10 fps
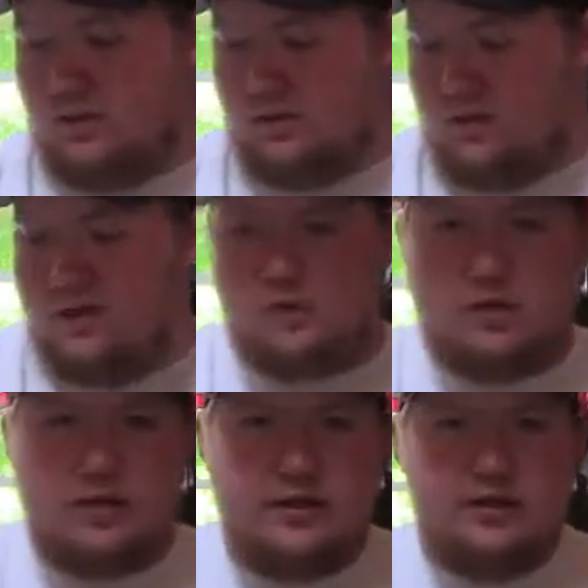This
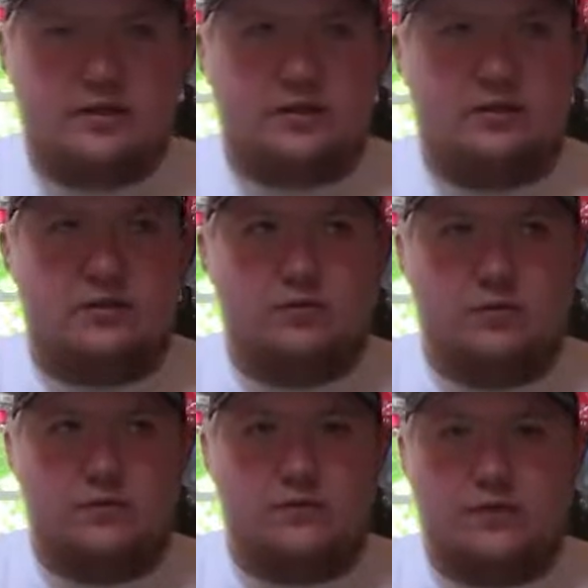rod is the
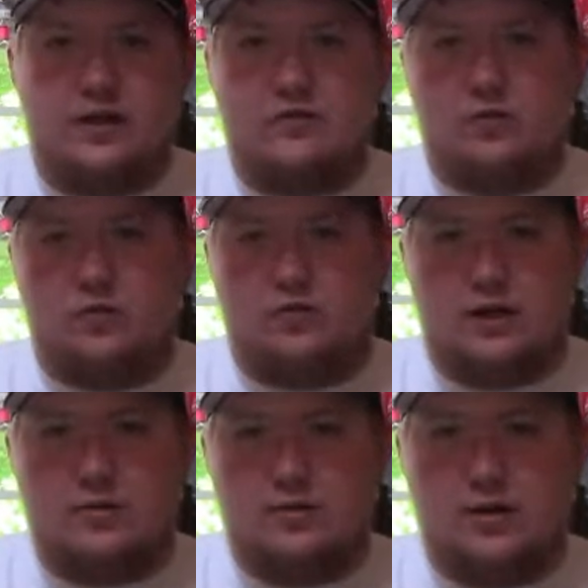Favorite
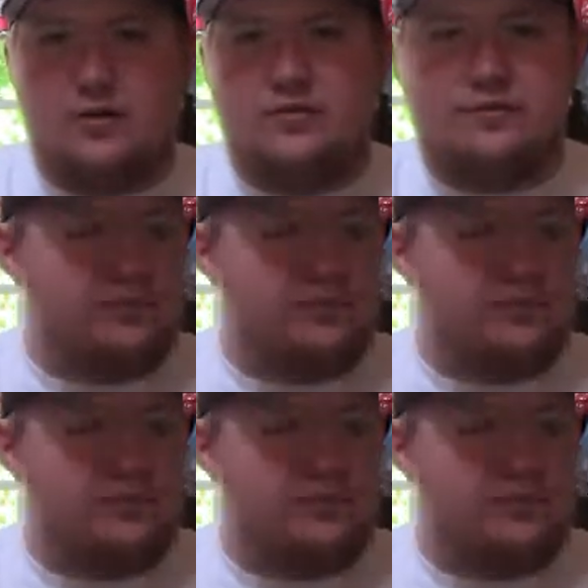White Bird.